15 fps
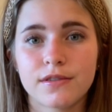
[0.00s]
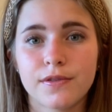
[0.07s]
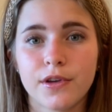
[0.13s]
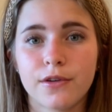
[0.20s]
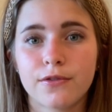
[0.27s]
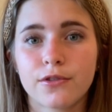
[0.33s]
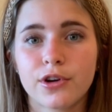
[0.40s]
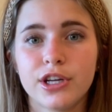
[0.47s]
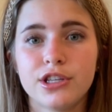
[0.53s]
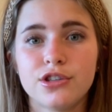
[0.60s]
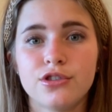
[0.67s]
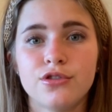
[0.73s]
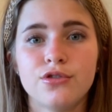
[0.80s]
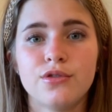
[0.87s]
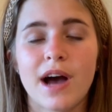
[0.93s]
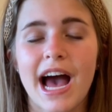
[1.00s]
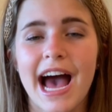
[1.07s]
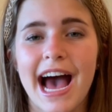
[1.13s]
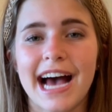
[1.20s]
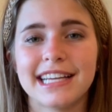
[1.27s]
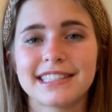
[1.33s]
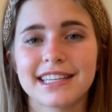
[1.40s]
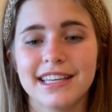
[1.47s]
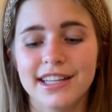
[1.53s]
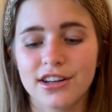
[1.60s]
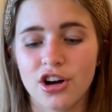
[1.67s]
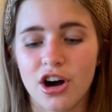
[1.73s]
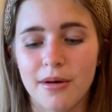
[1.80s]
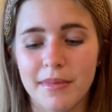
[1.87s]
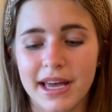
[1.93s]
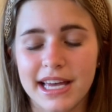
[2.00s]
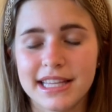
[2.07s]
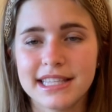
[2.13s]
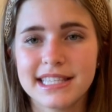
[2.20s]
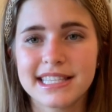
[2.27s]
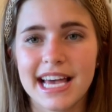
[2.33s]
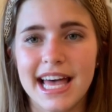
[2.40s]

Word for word: feel free to ask in the comments